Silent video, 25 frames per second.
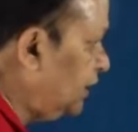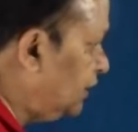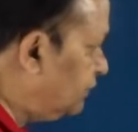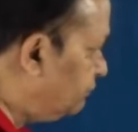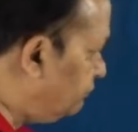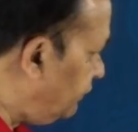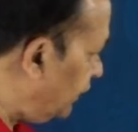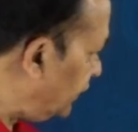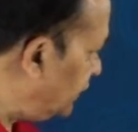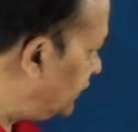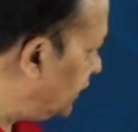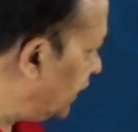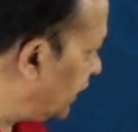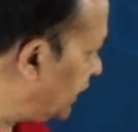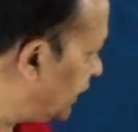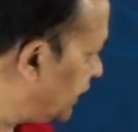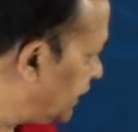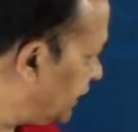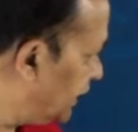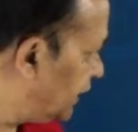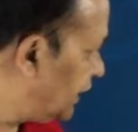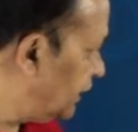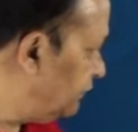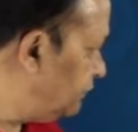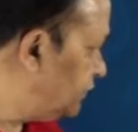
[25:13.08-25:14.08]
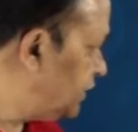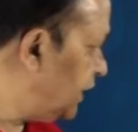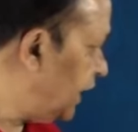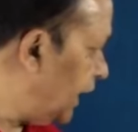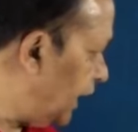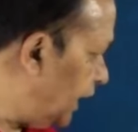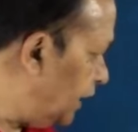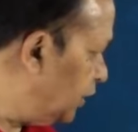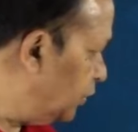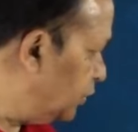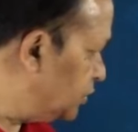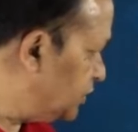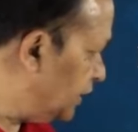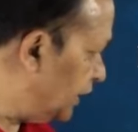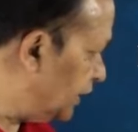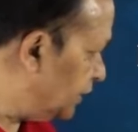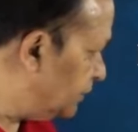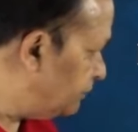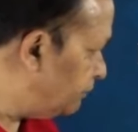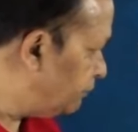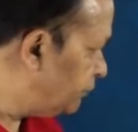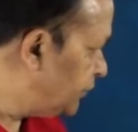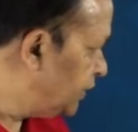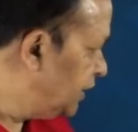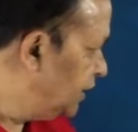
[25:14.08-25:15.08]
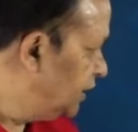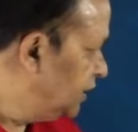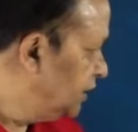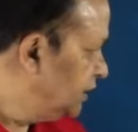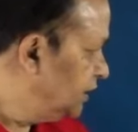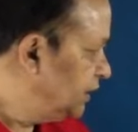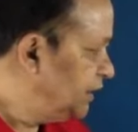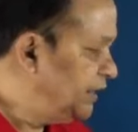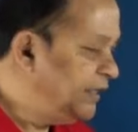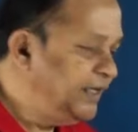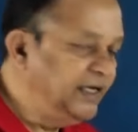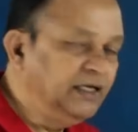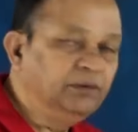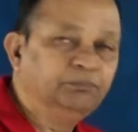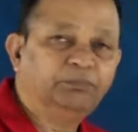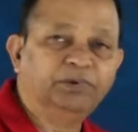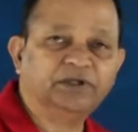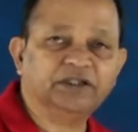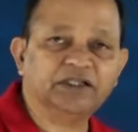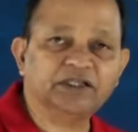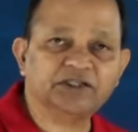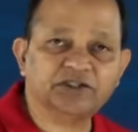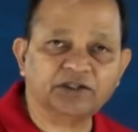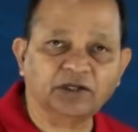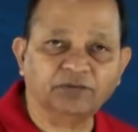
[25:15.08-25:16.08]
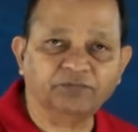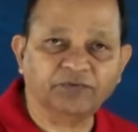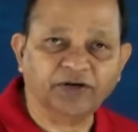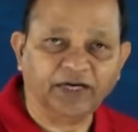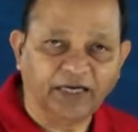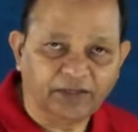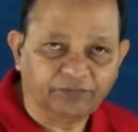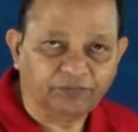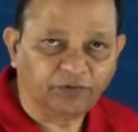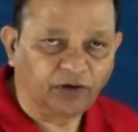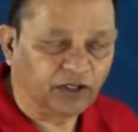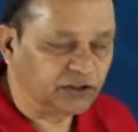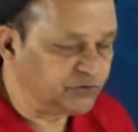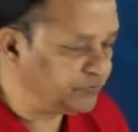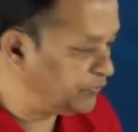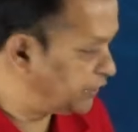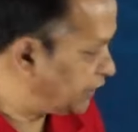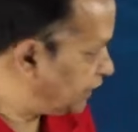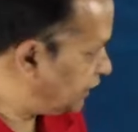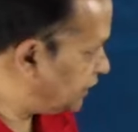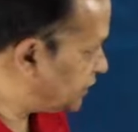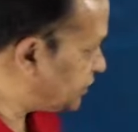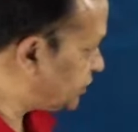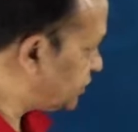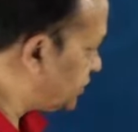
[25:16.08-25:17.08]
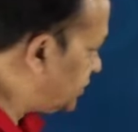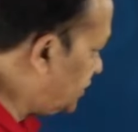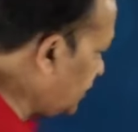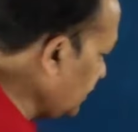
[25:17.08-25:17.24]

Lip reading: when they are treated with a halogen in presence of red phosphorus,